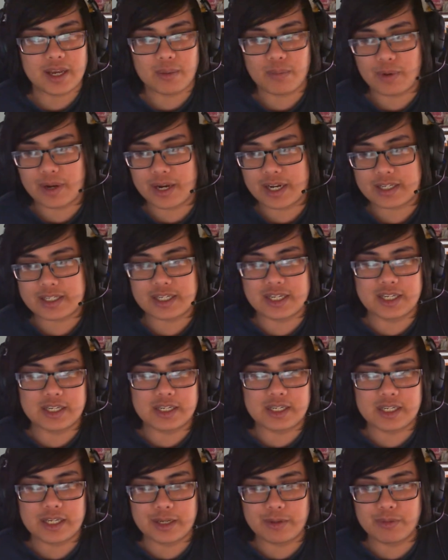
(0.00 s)
When I did,
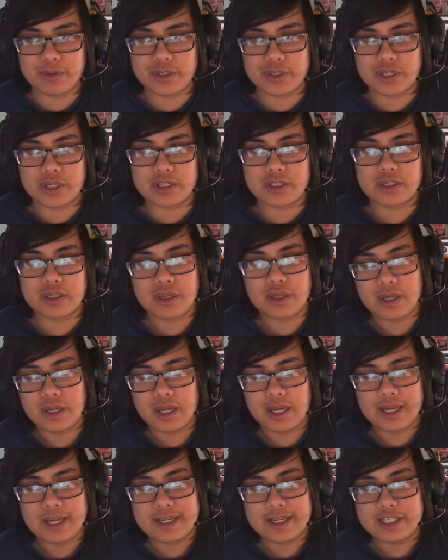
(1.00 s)
he would just
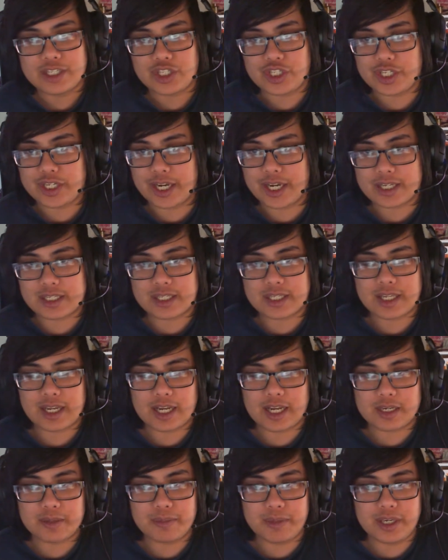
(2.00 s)
GX
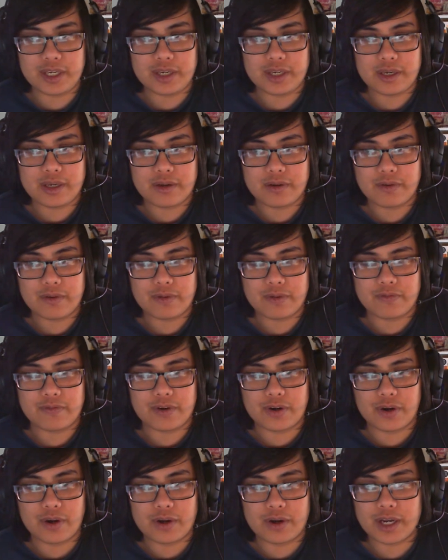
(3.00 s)
attack me
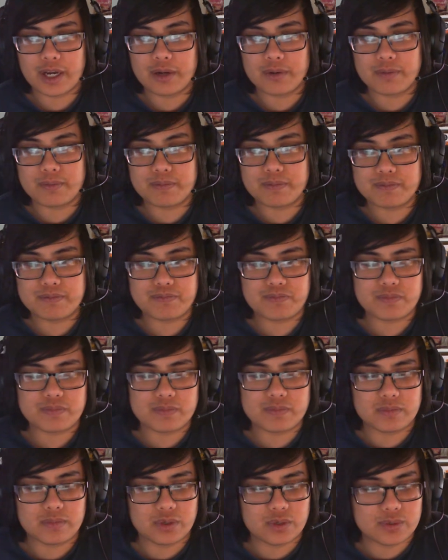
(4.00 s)
for knockout
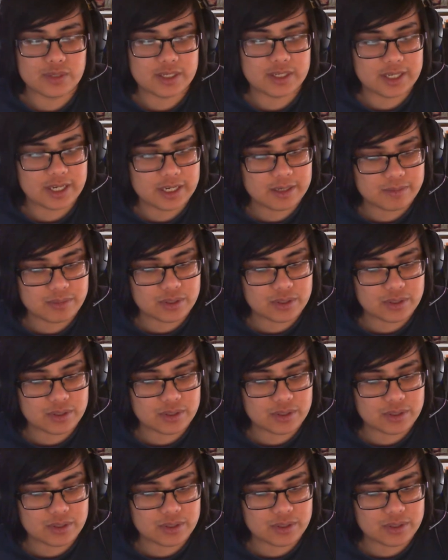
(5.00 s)
most of the time.